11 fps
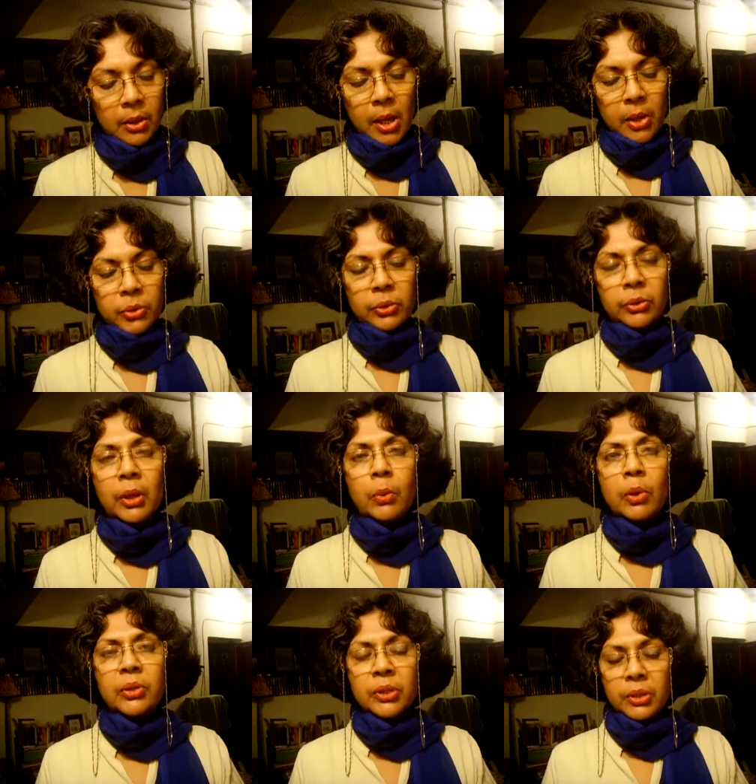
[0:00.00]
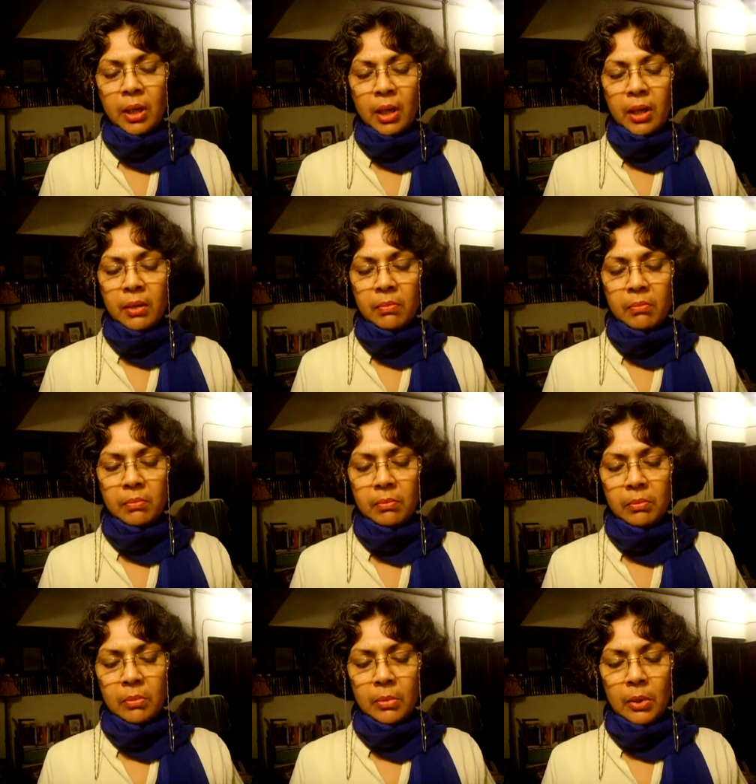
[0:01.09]
Yet there was a
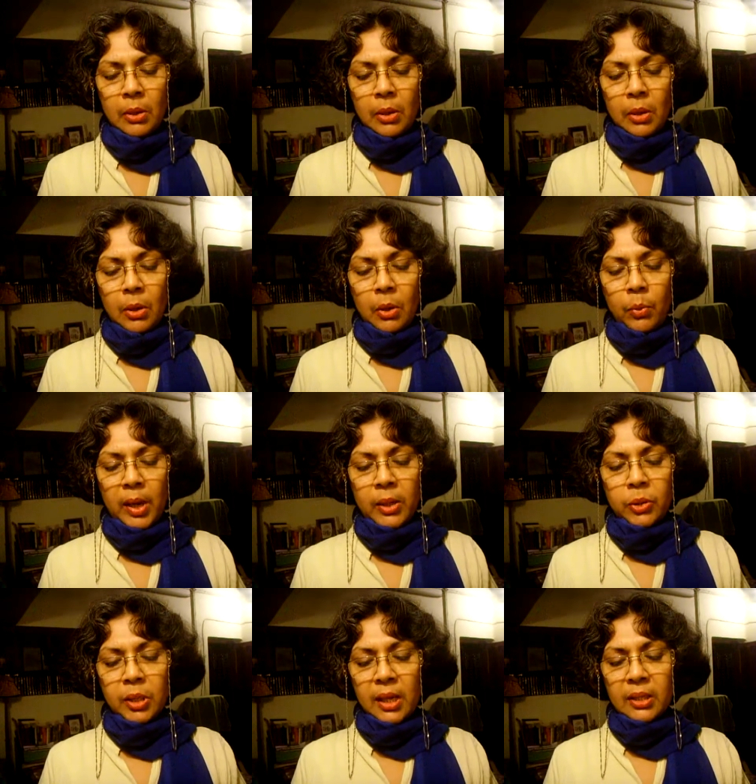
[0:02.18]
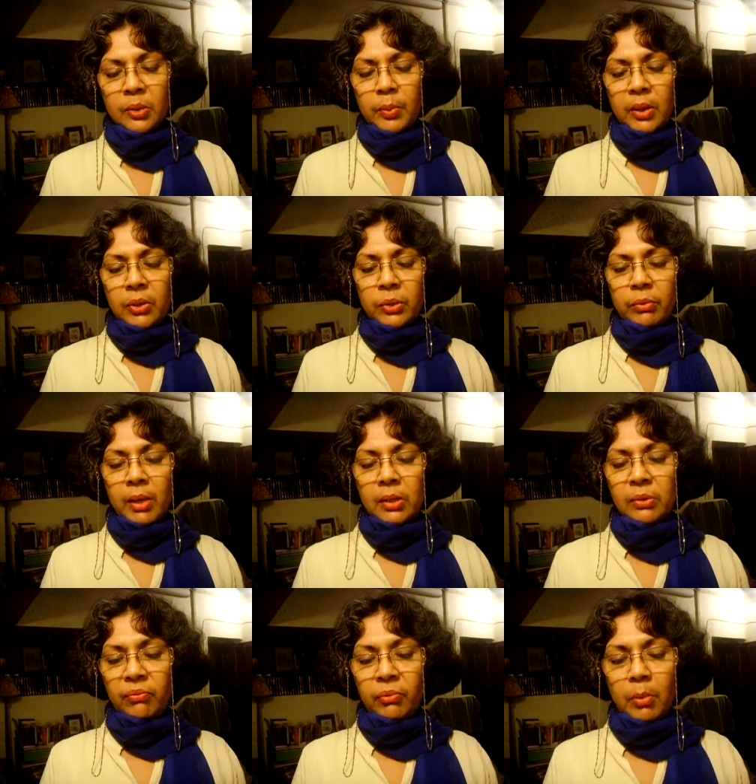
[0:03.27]
time when Jaspers
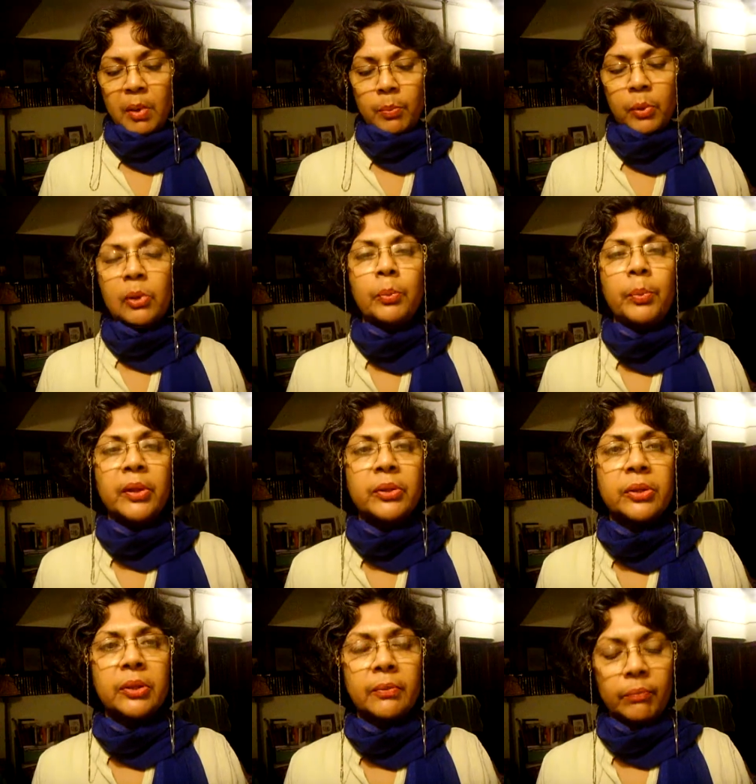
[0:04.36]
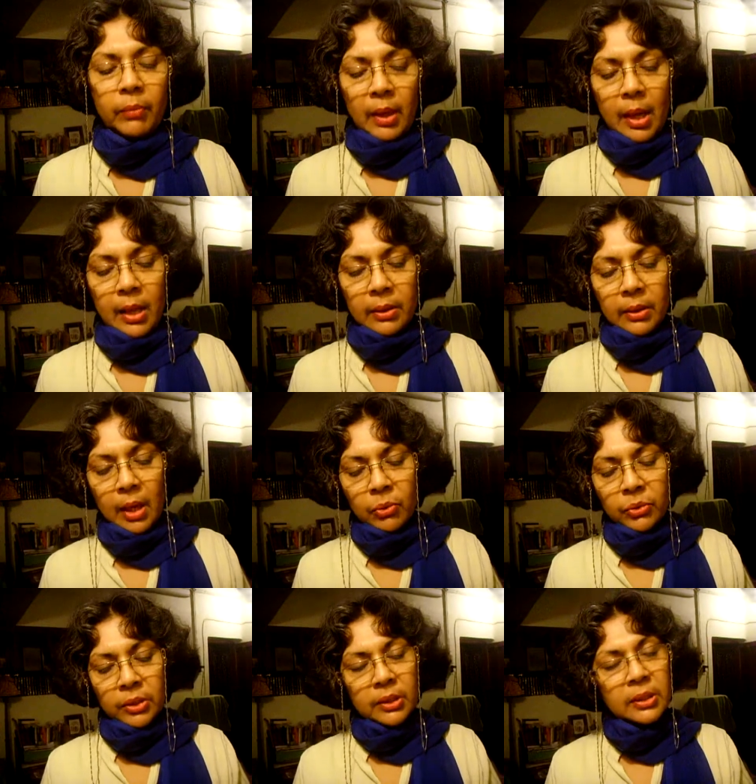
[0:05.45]
read from a pulpit and
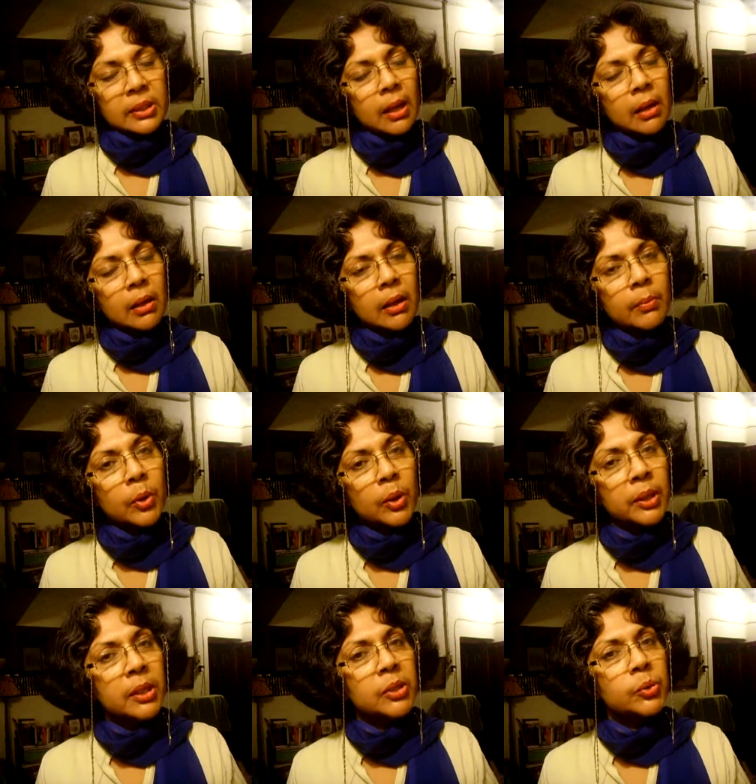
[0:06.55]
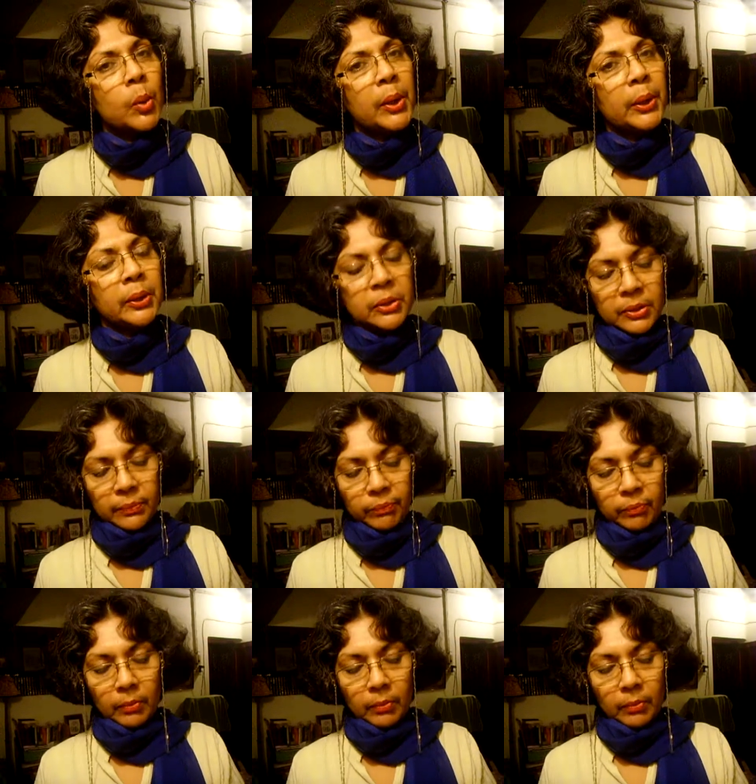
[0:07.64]
thousands hung upon his words.